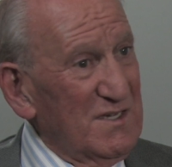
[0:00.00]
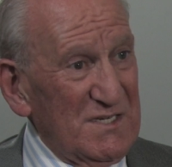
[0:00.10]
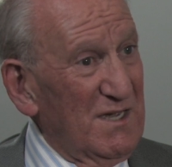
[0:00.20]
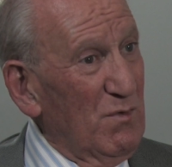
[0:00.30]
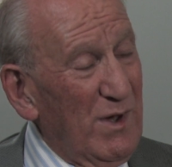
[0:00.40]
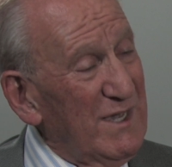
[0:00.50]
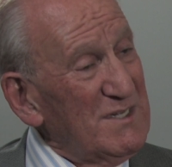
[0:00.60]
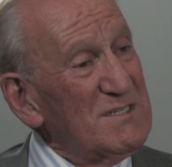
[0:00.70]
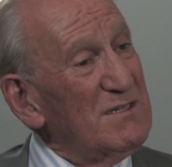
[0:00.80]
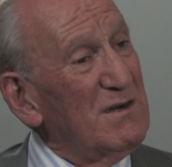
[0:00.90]
saying, why
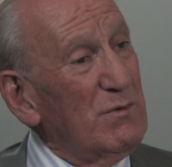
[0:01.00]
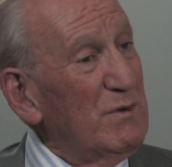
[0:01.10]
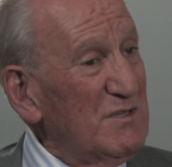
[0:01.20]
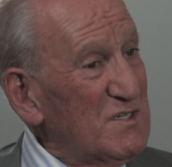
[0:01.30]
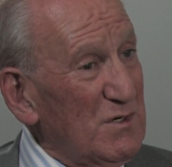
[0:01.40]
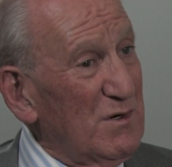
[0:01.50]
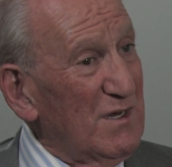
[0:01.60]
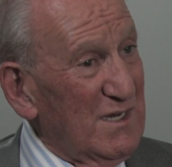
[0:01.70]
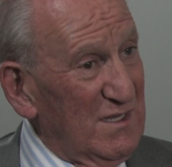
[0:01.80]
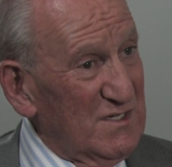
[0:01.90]
isn't there a women's store
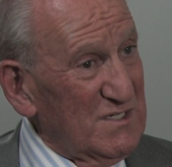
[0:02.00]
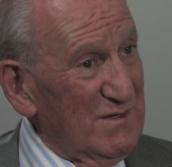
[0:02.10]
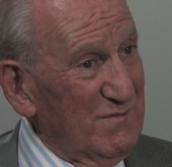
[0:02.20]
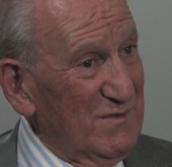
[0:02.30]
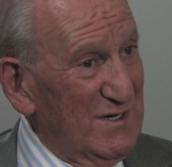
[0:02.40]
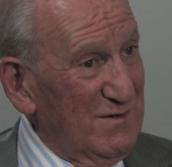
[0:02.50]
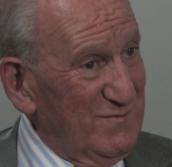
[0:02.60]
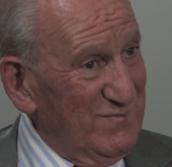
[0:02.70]
like this? You know?